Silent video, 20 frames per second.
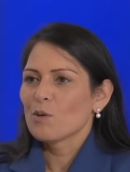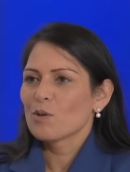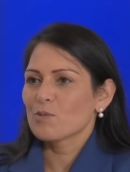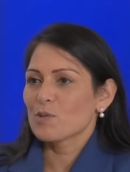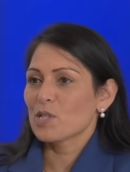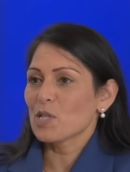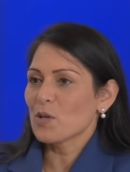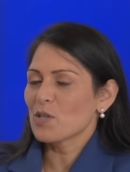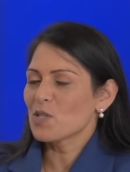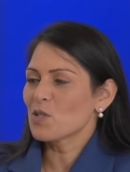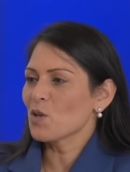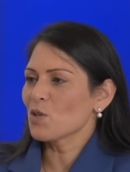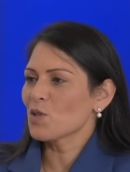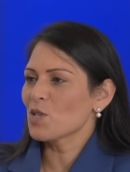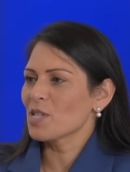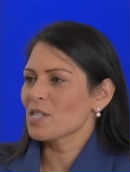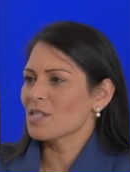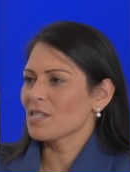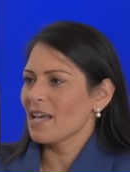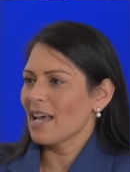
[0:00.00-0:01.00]
Well, so it's not
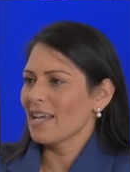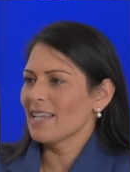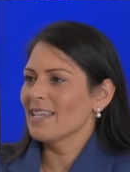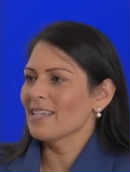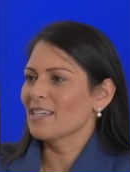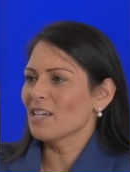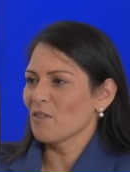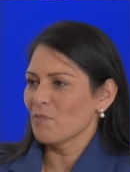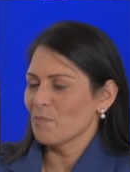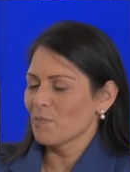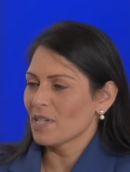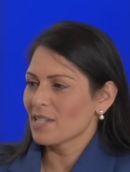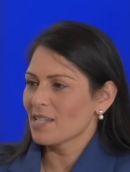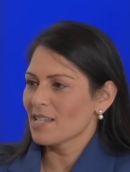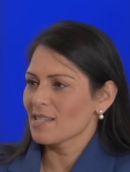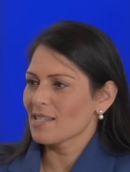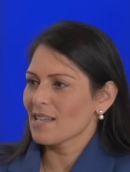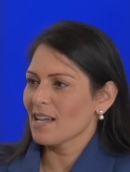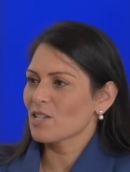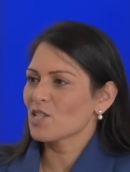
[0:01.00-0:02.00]
just any government,
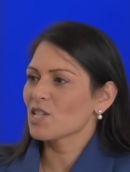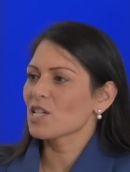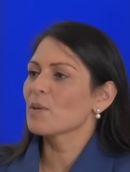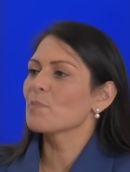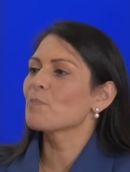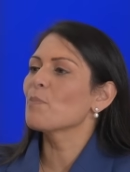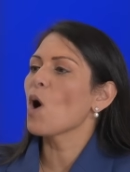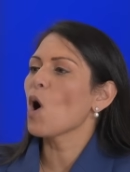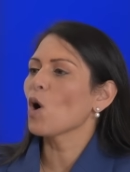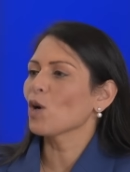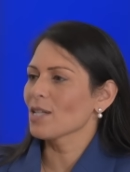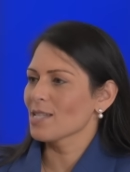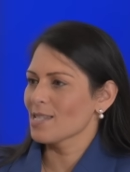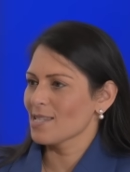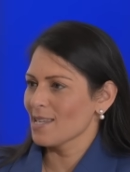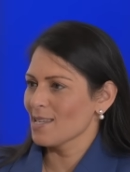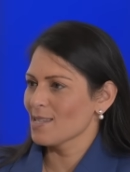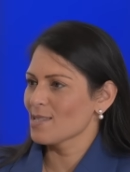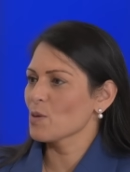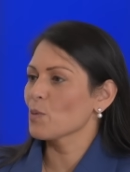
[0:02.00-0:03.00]
it's actually
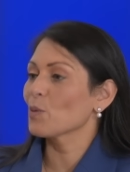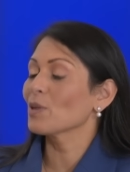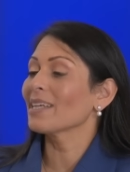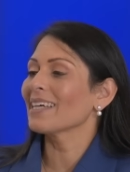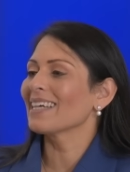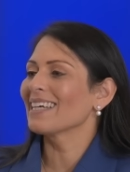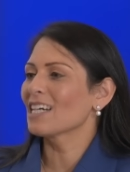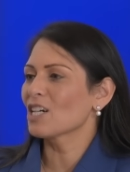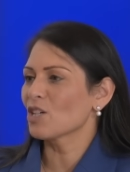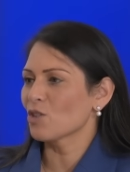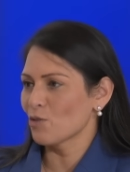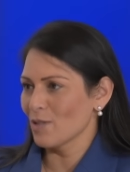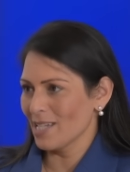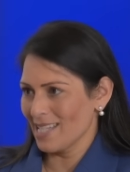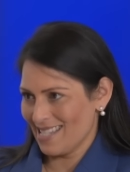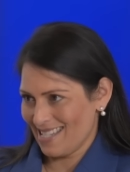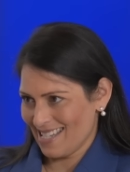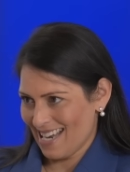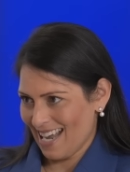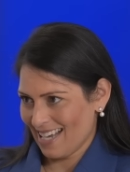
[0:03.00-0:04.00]
policies that will
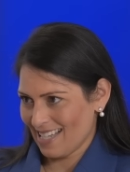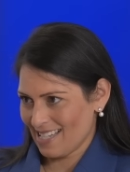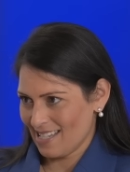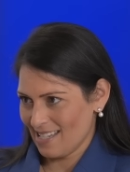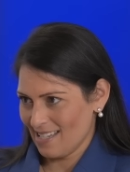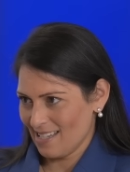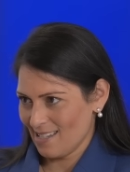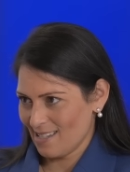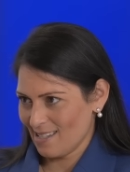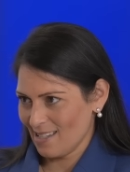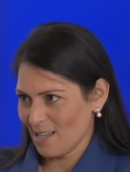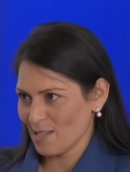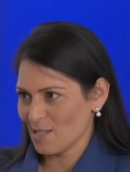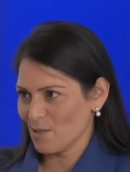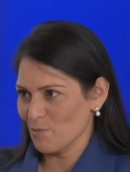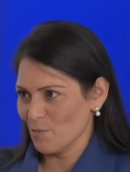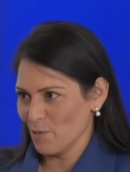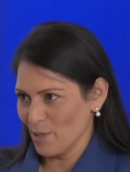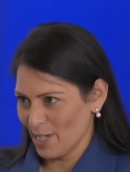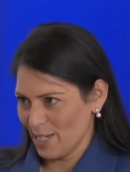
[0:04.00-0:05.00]
increase taxes.
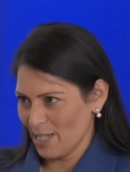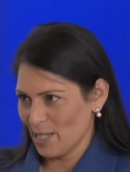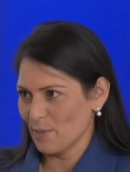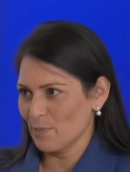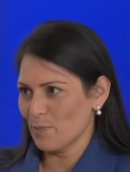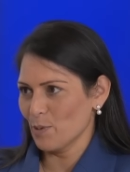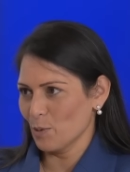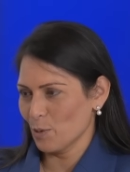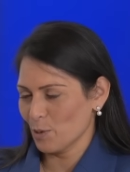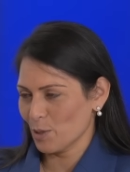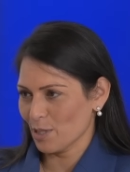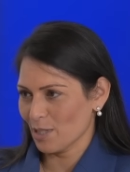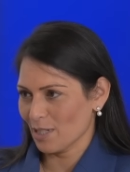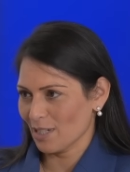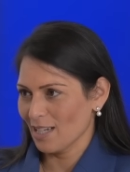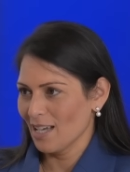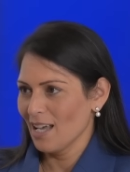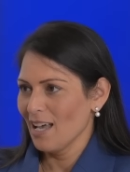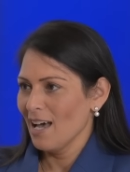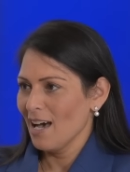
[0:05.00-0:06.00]
That's really important.